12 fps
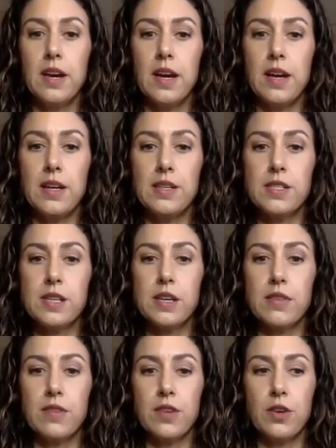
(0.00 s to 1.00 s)
And
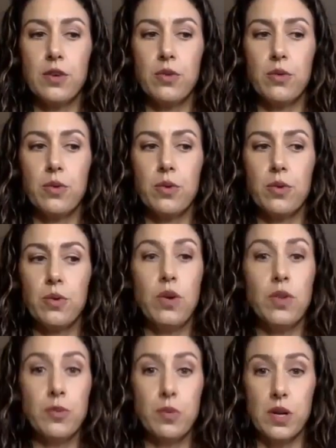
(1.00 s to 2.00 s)
if you
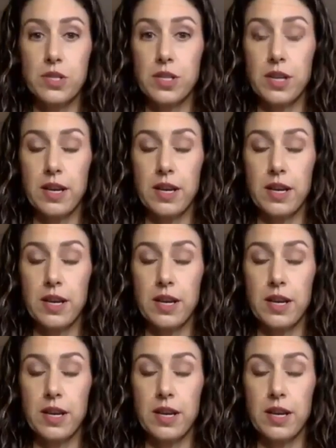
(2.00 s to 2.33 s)
want the worksheet